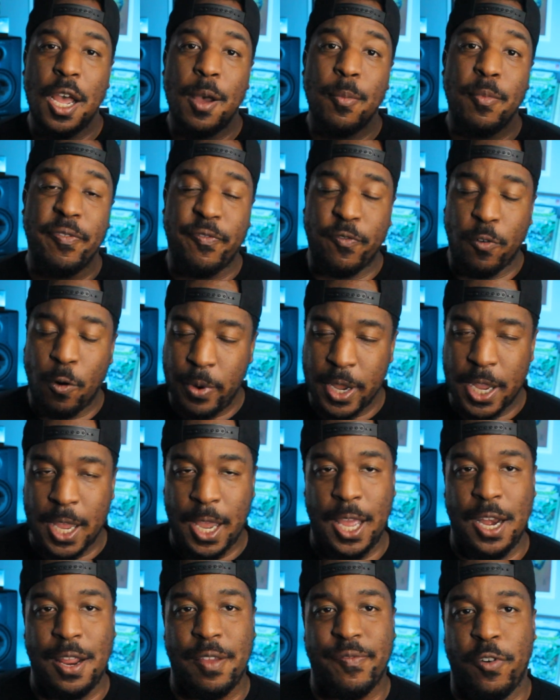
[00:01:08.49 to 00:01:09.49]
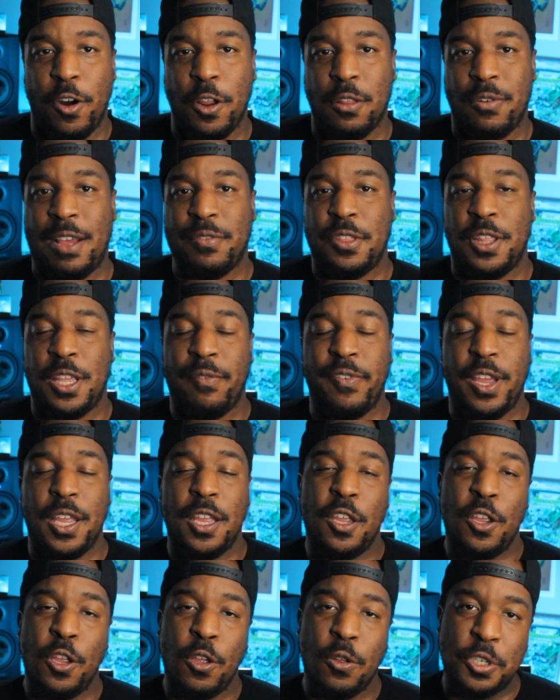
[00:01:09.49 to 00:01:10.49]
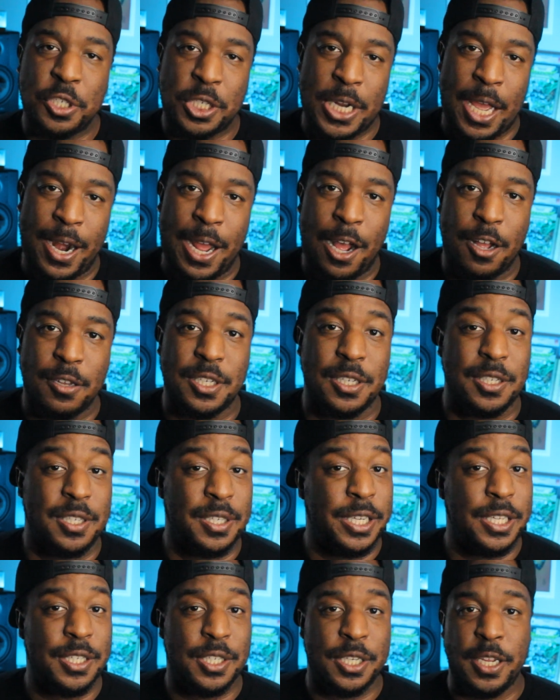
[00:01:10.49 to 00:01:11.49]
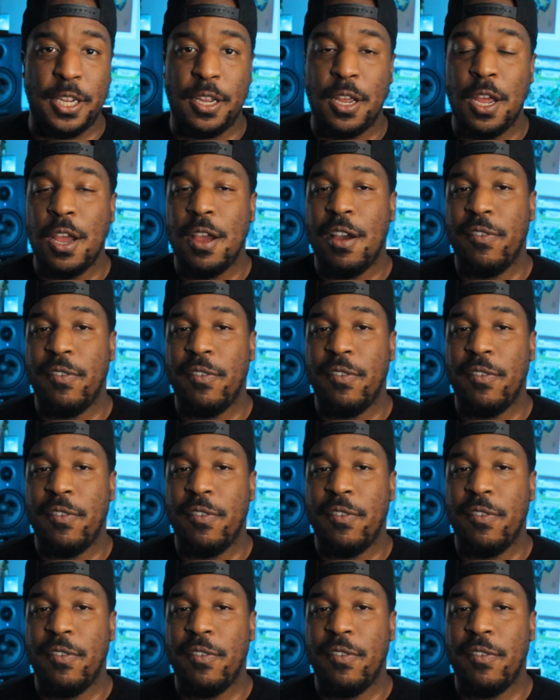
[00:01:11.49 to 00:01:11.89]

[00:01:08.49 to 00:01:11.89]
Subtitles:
Before we get any further, I have to give a huge shout out to Cece